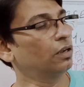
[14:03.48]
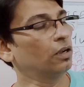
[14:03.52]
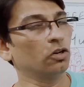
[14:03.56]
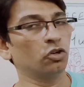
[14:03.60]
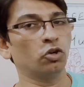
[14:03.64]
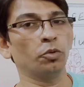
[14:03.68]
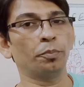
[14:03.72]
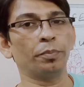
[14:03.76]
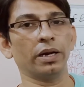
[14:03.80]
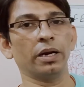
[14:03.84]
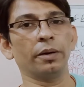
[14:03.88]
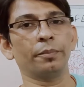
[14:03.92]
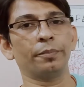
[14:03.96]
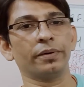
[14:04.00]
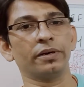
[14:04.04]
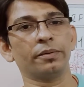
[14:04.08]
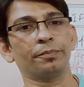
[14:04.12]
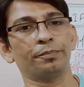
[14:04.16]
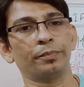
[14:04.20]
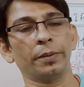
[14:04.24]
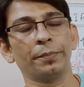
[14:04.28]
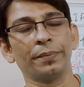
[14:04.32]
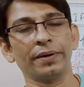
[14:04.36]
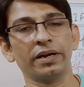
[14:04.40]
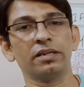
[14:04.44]
to
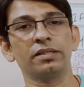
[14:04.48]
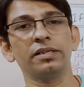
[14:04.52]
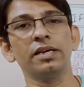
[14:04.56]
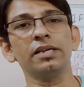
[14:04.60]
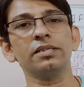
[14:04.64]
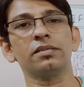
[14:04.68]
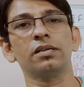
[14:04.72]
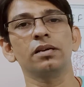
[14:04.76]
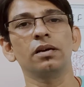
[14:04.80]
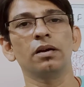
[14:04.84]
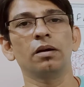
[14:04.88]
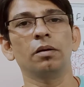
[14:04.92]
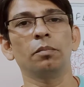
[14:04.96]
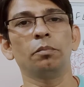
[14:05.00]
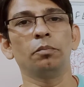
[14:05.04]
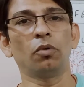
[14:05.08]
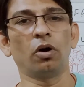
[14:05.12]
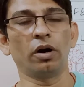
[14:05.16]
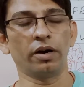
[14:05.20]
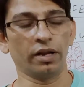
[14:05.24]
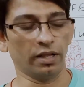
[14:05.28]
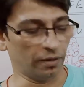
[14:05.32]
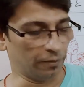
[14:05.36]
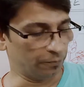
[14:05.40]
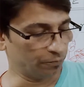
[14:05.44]
prepare this
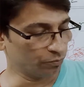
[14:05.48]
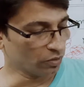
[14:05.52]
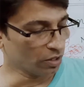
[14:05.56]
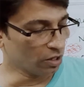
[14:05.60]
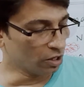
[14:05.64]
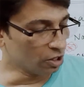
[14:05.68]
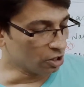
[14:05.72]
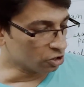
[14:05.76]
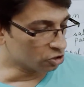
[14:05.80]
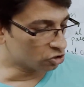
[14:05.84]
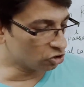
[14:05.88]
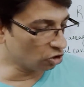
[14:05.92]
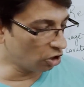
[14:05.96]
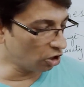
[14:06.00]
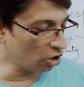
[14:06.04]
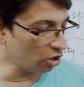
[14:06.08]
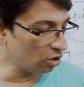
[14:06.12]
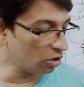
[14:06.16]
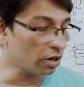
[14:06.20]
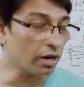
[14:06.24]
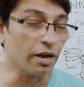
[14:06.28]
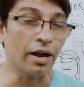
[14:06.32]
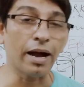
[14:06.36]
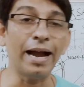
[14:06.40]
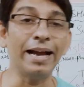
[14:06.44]
model.
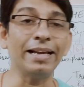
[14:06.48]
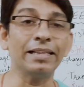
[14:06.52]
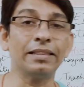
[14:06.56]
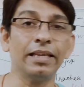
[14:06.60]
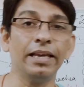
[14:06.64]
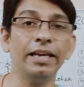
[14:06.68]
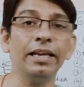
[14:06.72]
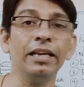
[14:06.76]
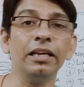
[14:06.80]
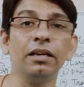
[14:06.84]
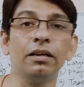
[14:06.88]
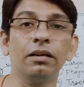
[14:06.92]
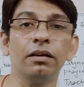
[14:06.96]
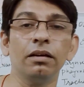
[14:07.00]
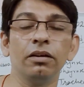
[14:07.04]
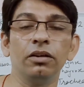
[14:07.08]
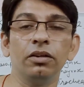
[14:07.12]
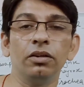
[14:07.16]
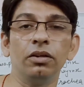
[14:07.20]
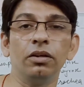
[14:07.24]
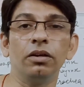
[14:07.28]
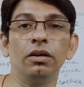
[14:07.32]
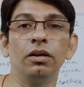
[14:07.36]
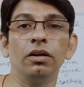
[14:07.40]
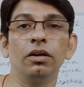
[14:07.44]
So I think
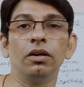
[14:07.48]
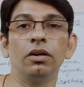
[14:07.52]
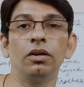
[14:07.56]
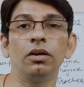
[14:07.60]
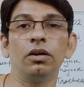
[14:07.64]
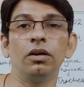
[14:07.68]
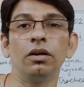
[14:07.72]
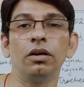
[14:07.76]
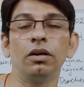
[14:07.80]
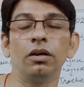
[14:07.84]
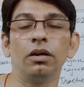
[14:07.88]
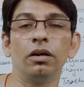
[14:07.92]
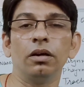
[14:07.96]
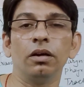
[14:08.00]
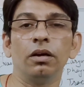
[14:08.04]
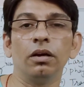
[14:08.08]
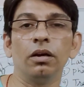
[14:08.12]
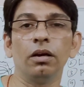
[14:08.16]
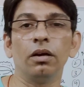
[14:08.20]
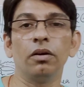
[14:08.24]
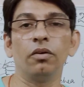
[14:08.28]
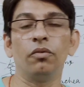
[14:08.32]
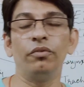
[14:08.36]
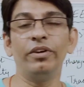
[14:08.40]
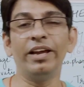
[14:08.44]

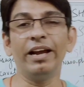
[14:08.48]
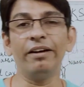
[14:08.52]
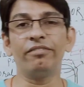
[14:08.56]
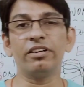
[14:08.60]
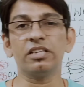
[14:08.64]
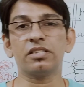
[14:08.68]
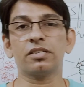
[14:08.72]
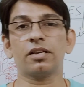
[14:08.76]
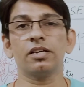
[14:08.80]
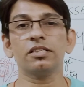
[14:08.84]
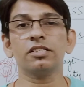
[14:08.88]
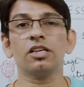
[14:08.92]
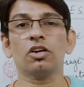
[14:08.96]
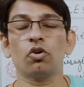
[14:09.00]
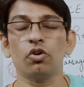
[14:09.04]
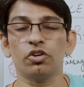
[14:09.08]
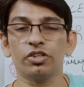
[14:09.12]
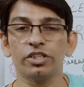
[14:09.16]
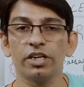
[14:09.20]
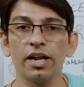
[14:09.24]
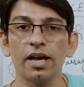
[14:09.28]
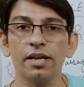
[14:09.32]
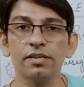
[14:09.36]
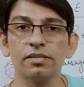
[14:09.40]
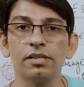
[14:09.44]
we have discussed the
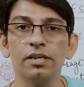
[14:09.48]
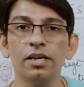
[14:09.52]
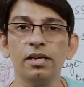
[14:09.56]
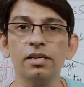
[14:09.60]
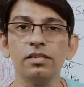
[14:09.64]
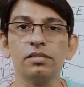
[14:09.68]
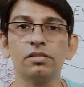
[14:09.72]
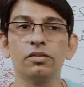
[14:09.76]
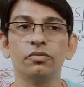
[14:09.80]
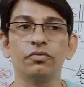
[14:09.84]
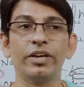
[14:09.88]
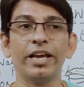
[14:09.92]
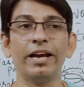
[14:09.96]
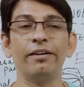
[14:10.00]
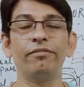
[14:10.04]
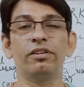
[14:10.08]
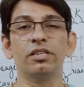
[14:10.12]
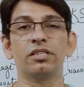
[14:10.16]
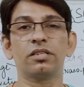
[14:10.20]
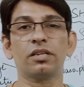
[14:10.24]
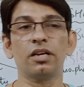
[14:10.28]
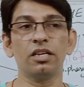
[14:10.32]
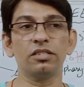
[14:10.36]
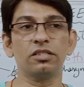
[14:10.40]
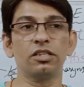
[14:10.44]
question answers. We have
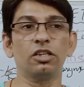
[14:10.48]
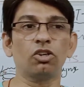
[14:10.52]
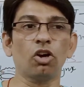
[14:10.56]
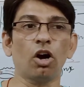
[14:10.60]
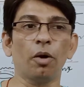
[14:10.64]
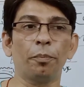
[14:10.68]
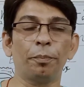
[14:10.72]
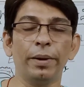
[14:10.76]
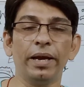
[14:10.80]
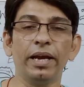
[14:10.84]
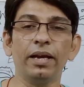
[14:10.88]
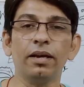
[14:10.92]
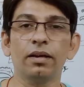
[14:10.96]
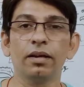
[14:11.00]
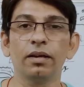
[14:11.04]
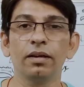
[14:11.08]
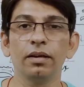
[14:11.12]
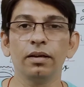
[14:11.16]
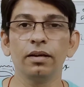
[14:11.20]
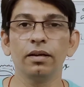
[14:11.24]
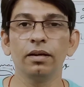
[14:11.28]
discussed the topic.